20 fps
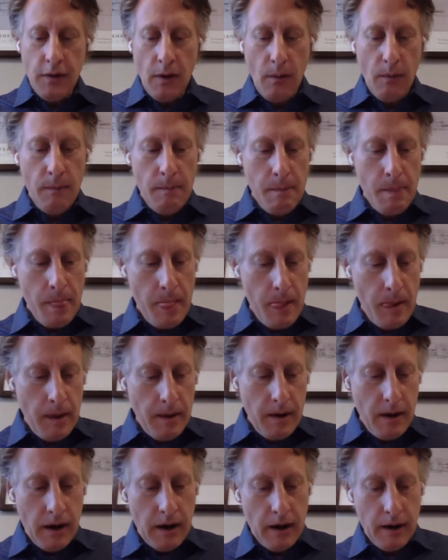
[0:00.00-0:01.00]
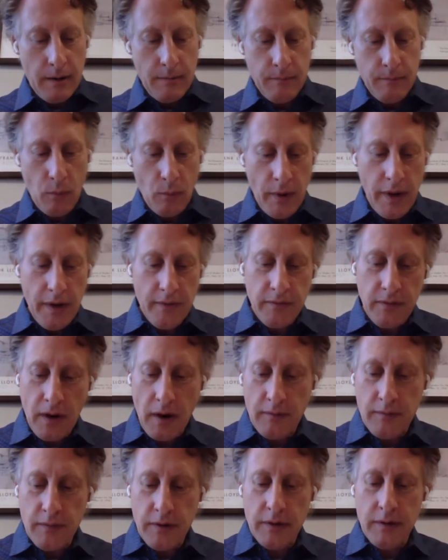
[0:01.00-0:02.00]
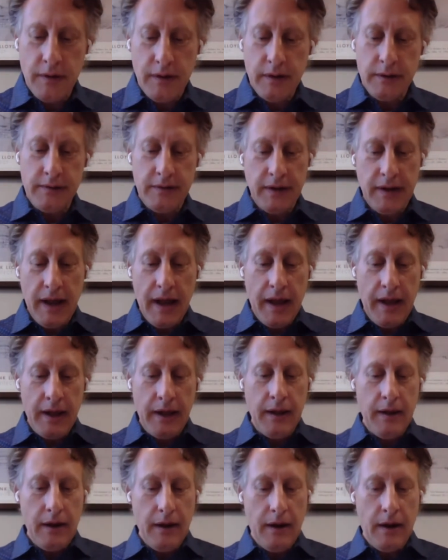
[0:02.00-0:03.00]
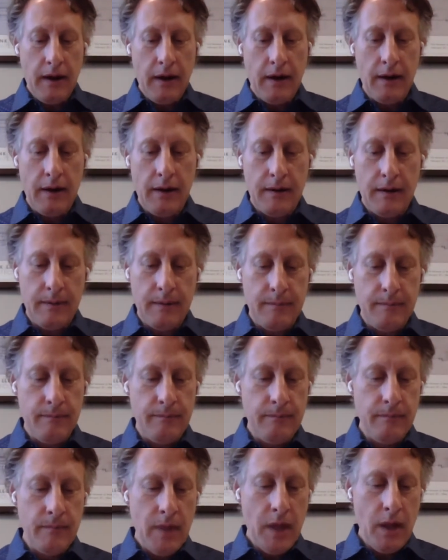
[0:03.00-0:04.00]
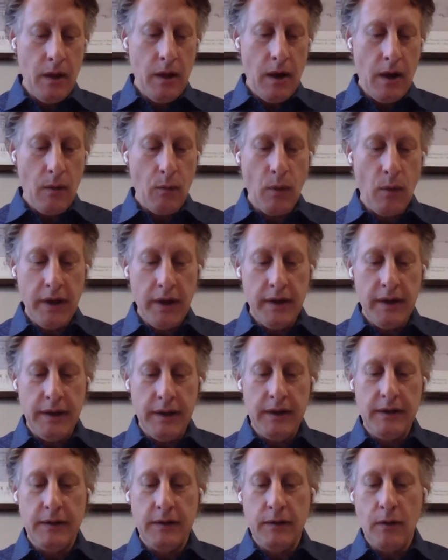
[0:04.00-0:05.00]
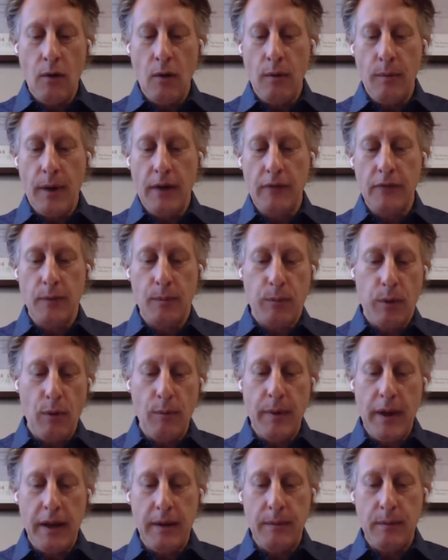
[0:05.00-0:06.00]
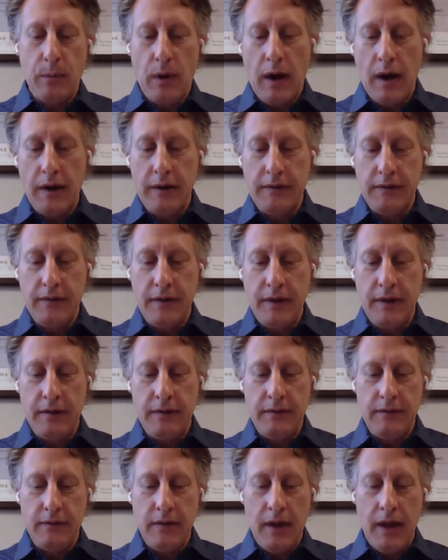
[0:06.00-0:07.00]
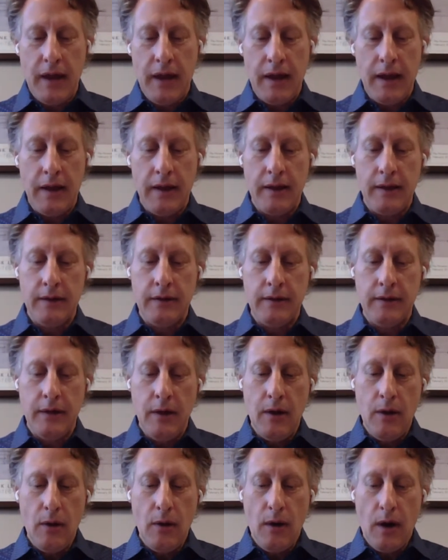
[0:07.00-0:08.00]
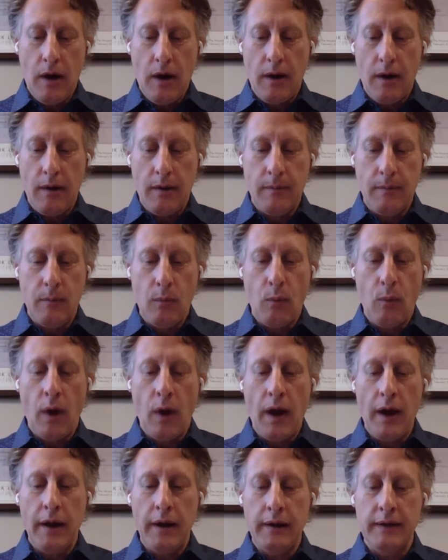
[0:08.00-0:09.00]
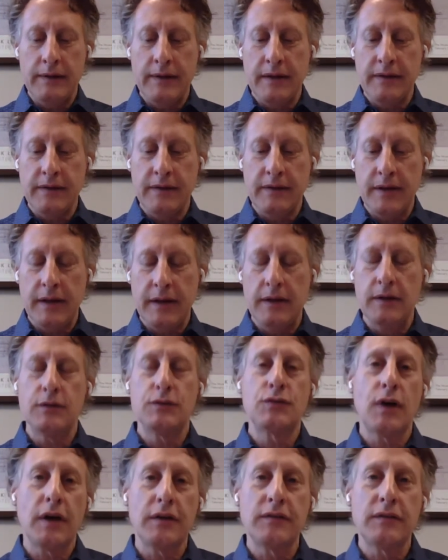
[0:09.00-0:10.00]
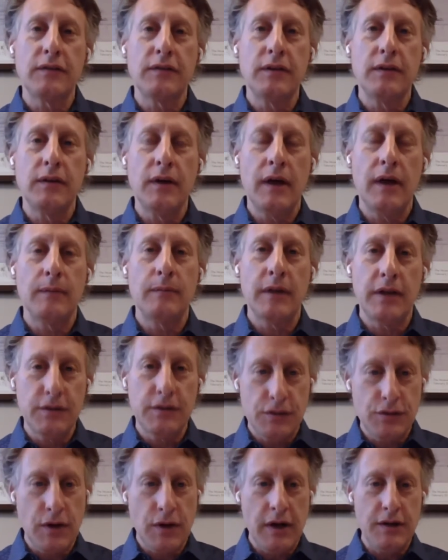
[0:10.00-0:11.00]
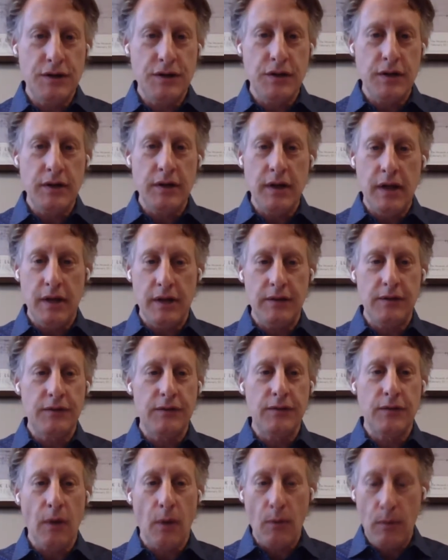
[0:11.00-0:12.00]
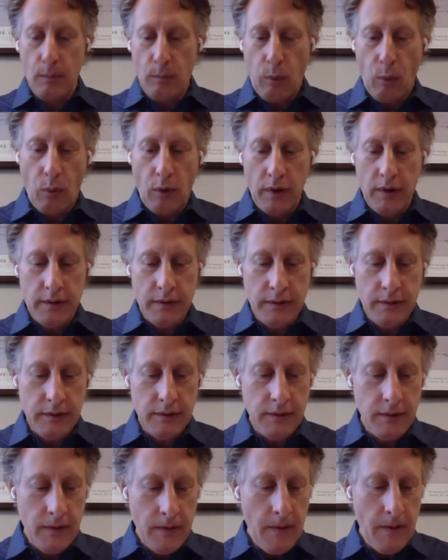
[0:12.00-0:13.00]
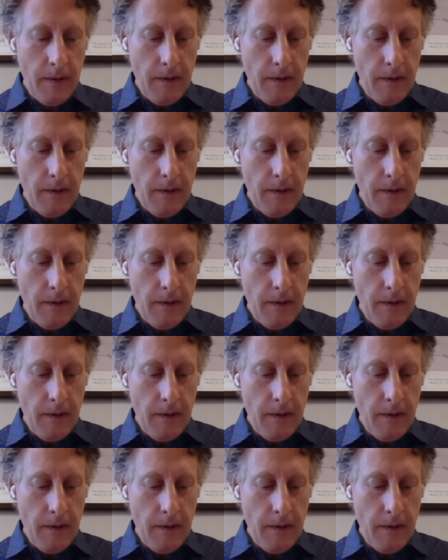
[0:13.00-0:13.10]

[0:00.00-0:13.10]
So we have covered today what you need to know about the probate process, and why designated trust administration is so important.